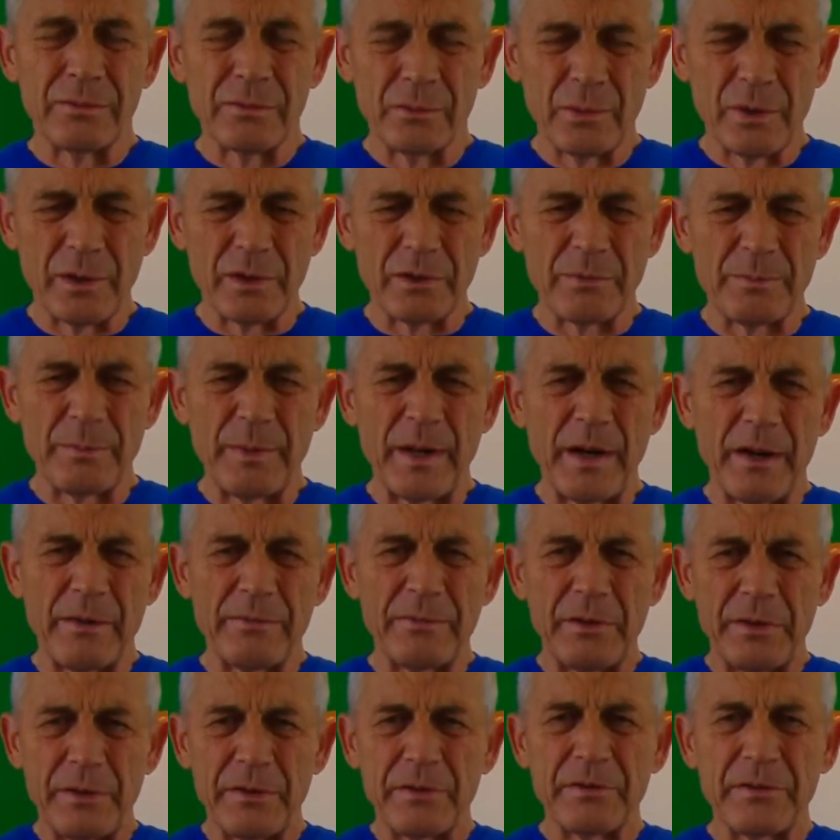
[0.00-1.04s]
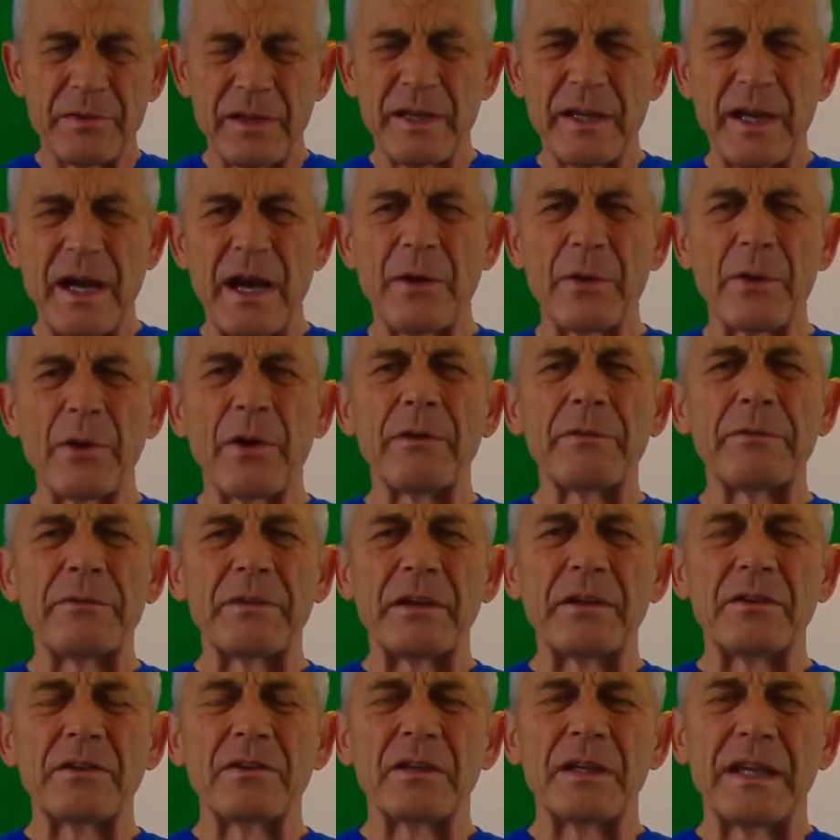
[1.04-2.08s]
works better if you can see how it all
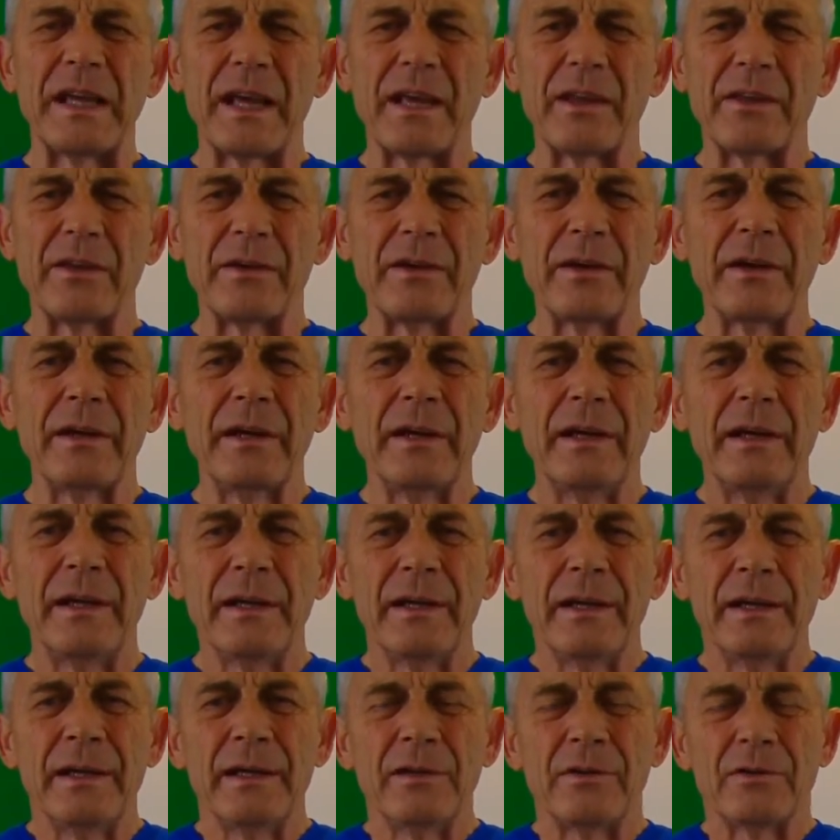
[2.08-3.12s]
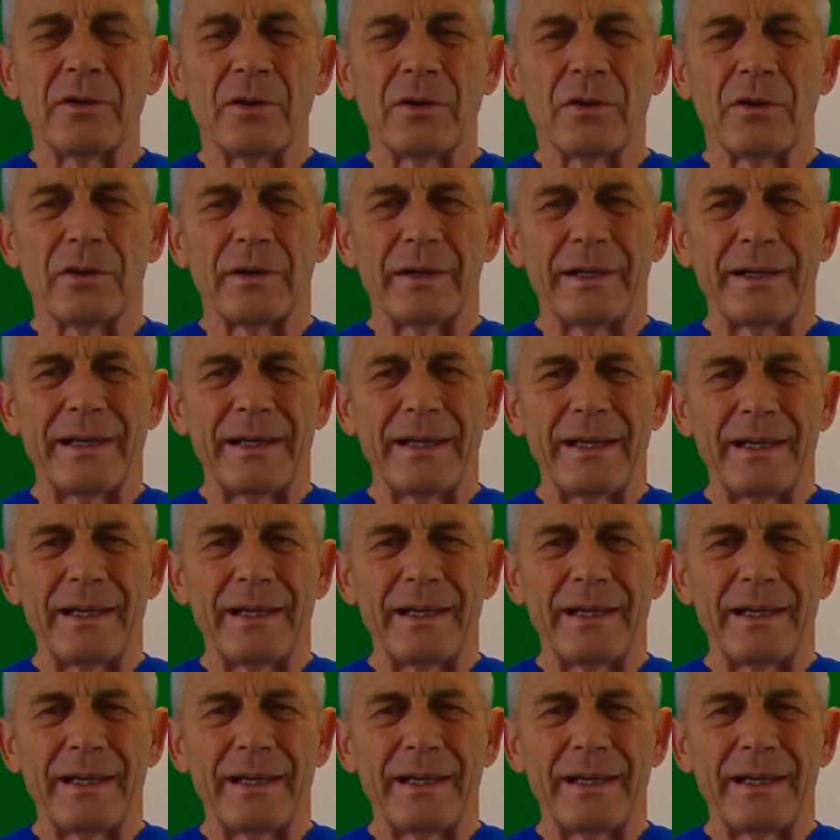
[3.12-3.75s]
fits together. So